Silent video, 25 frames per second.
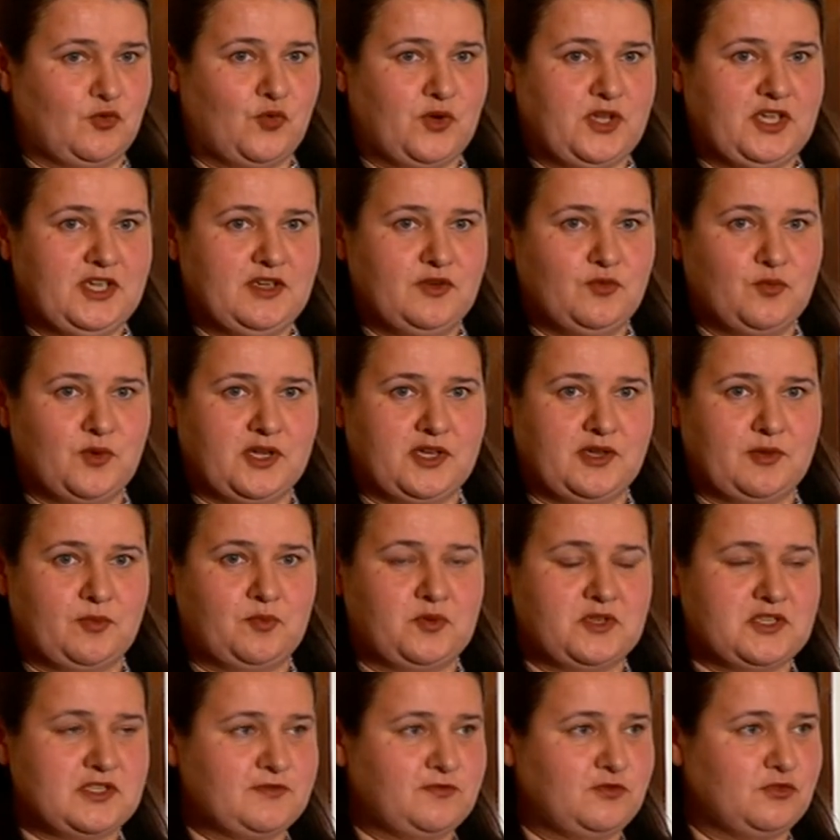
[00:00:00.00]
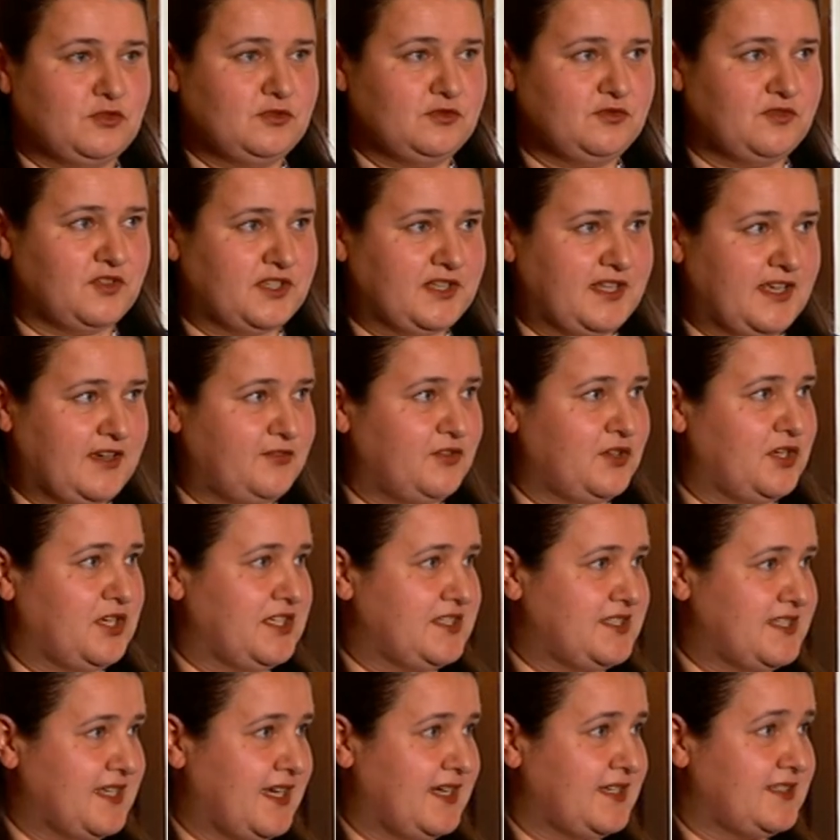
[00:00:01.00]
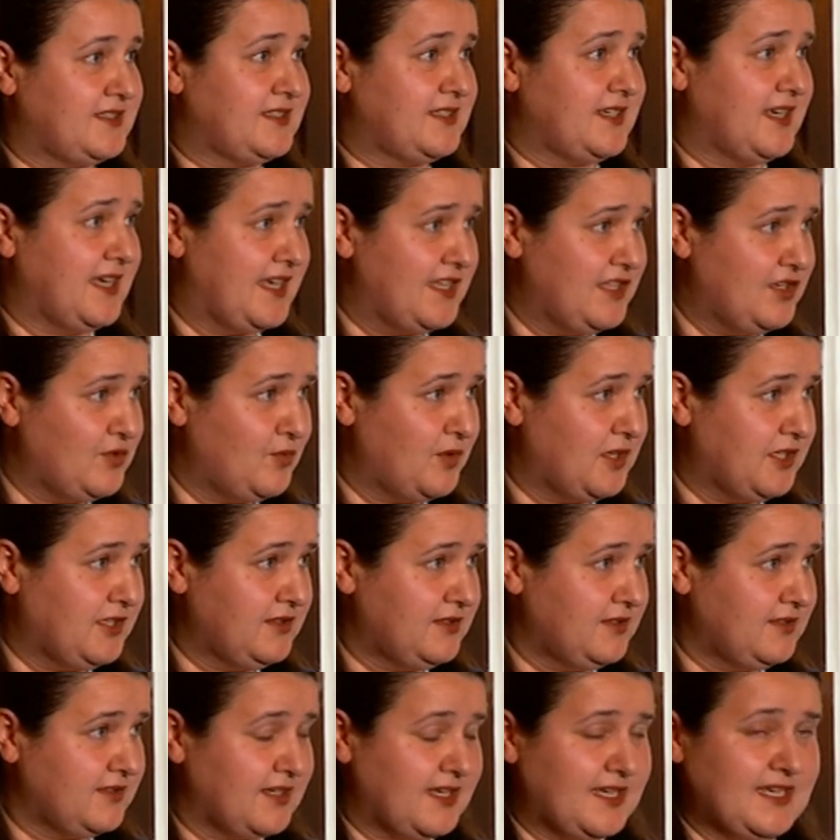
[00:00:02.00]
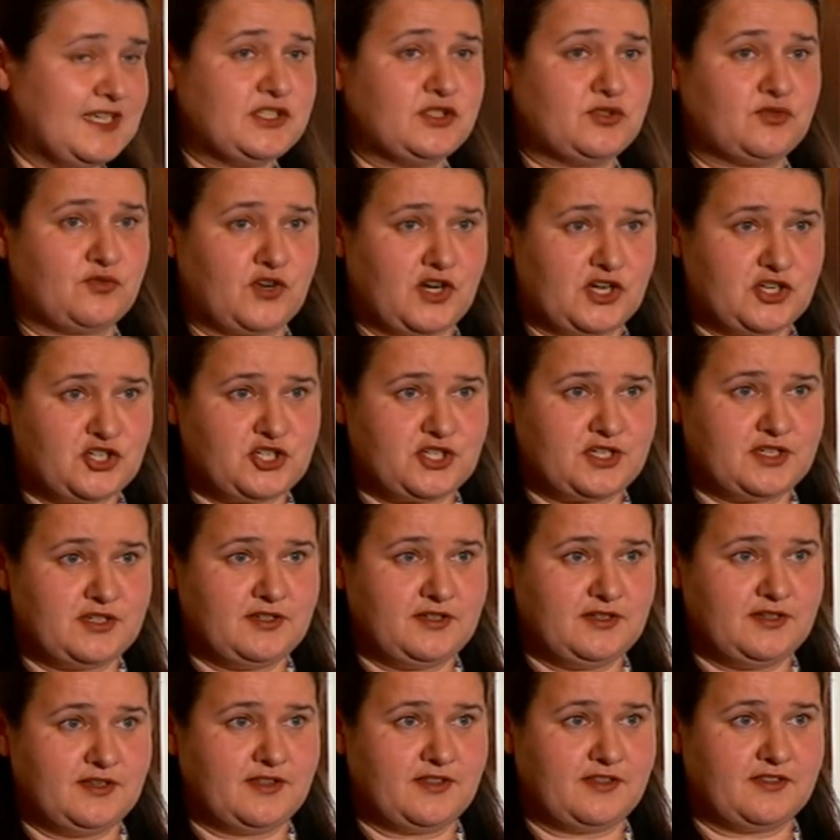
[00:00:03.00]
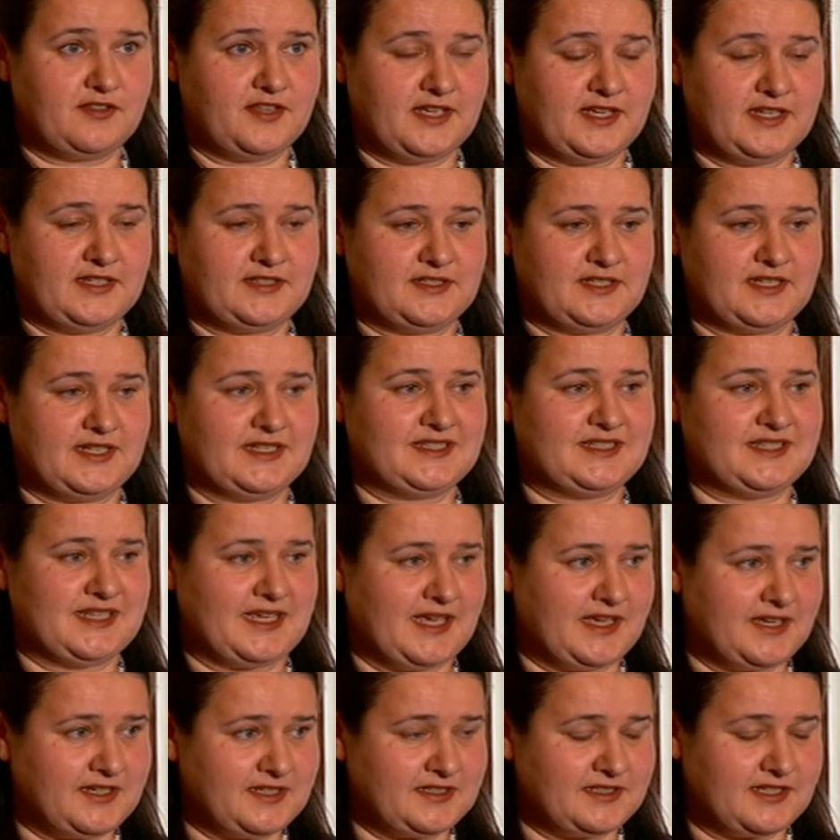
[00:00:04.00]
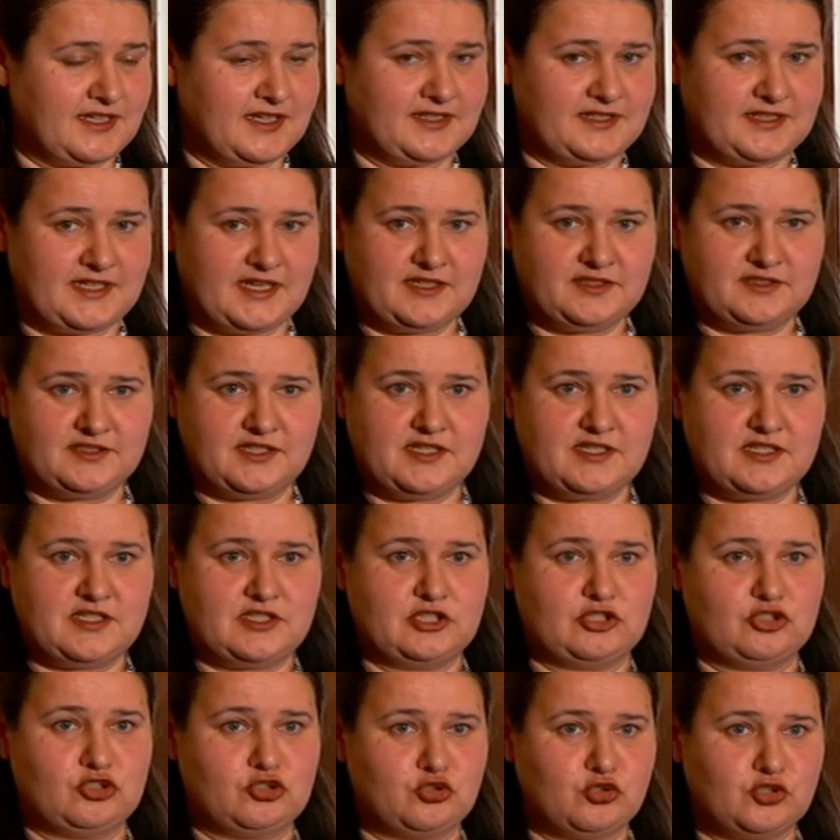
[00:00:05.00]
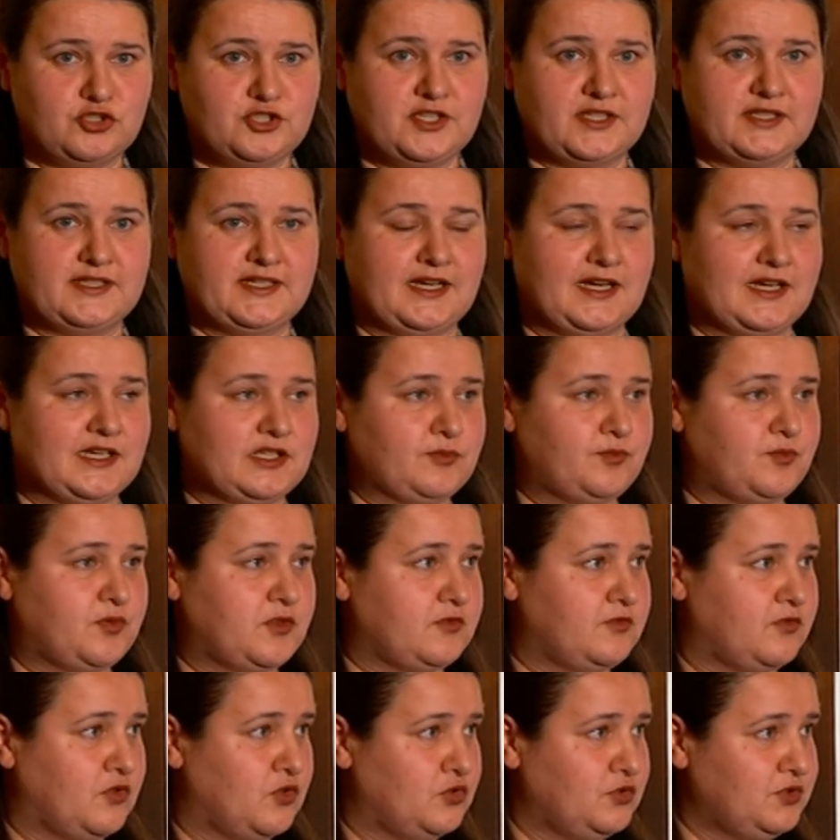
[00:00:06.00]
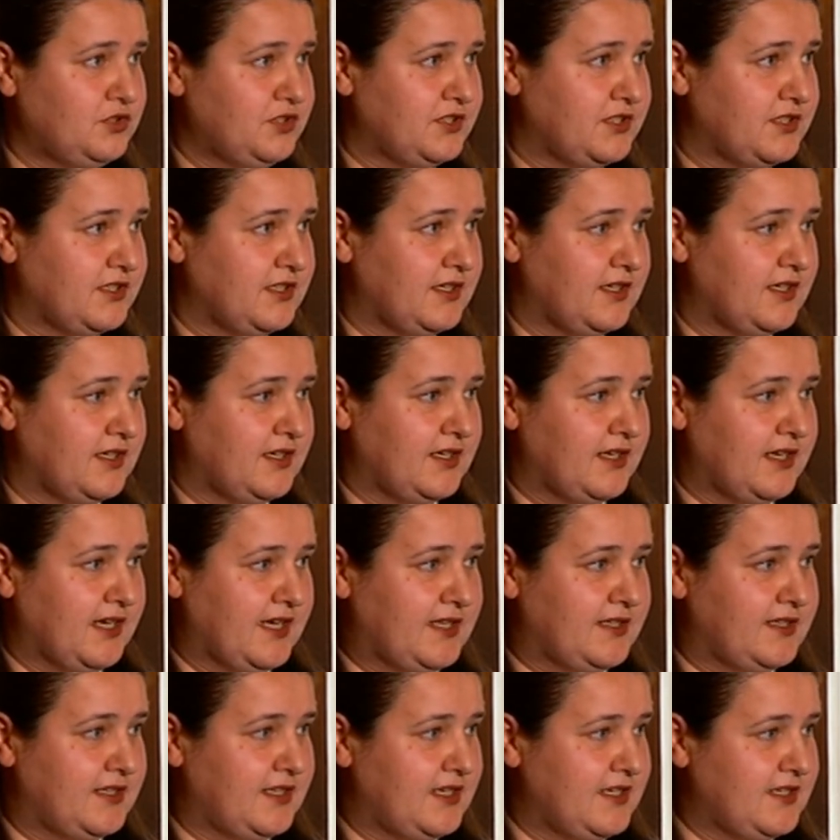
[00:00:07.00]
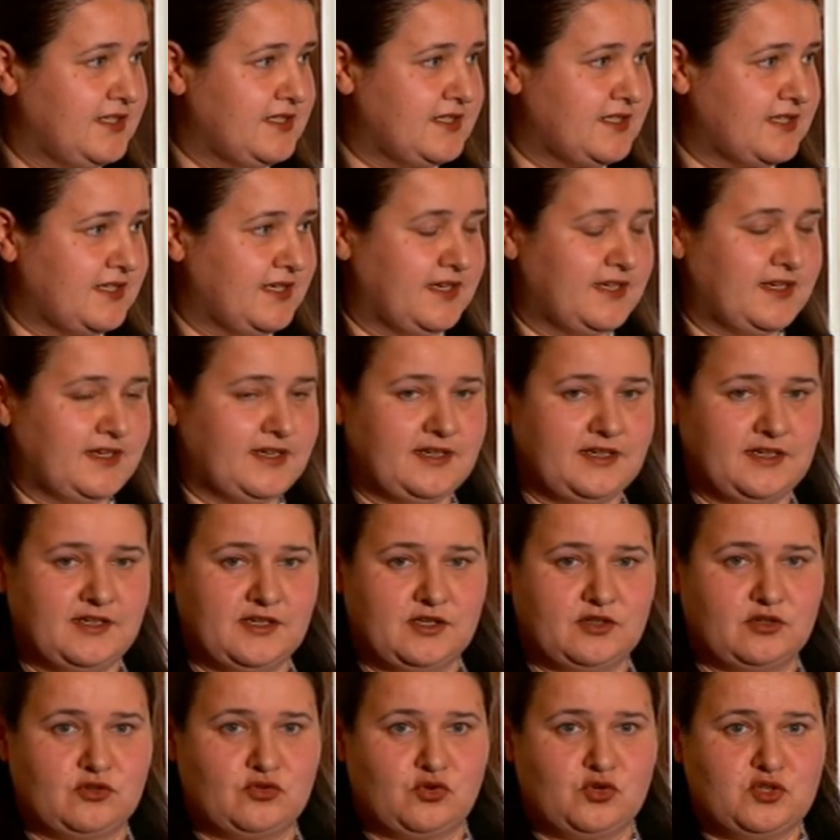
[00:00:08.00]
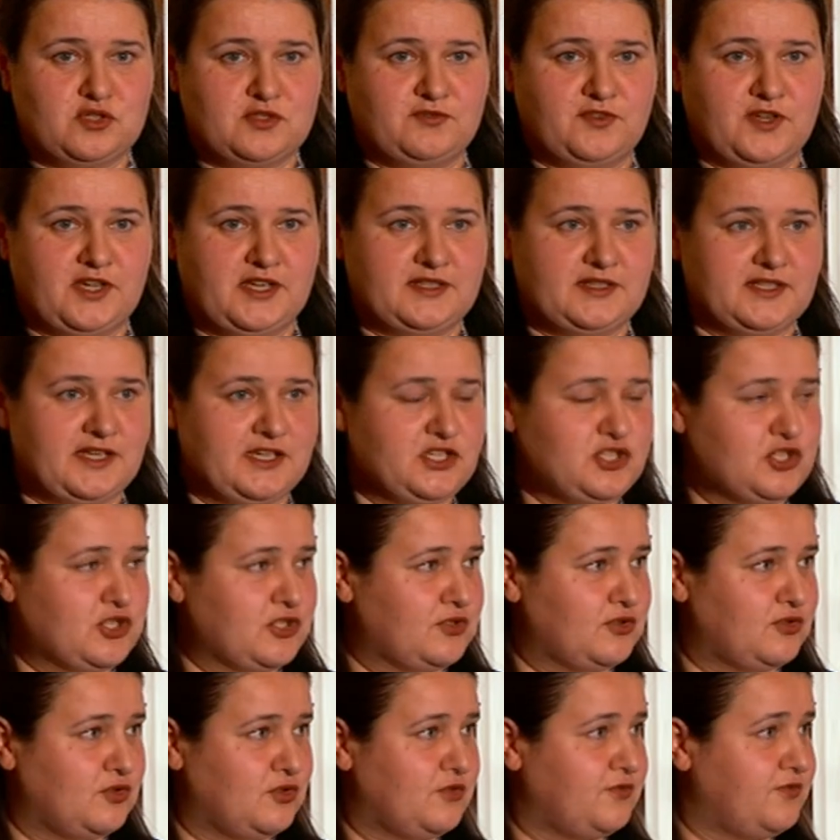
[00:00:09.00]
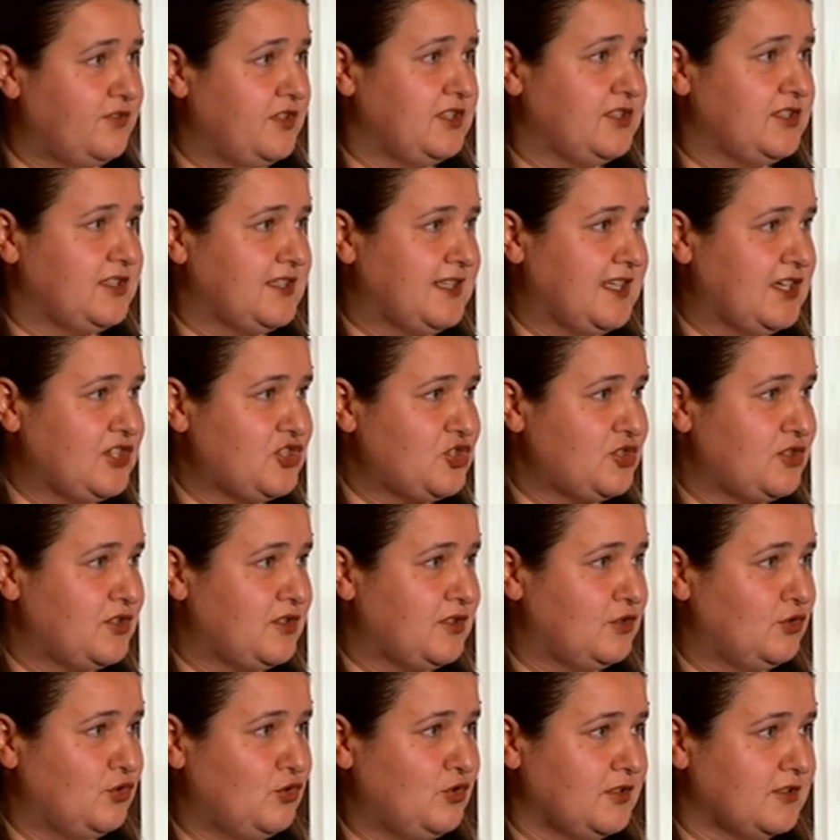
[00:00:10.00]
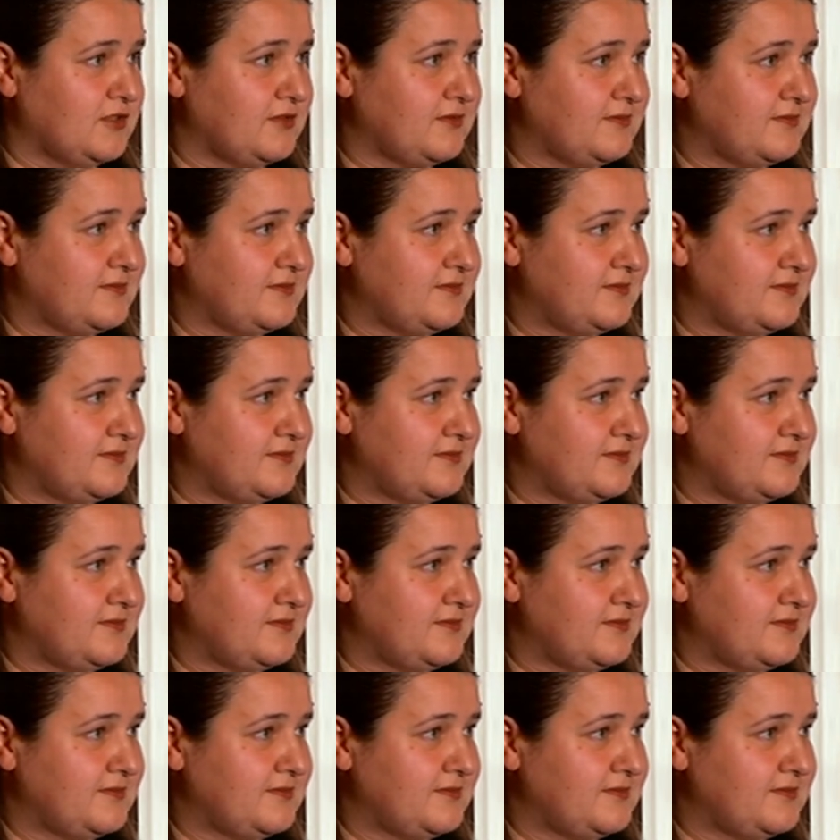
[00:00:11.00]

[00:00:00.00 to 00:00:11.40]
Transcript: we were peaceful, we never attacked anyone, it's Russia that attack, attacked us totally unprovoked, and it's a gross violation of international law.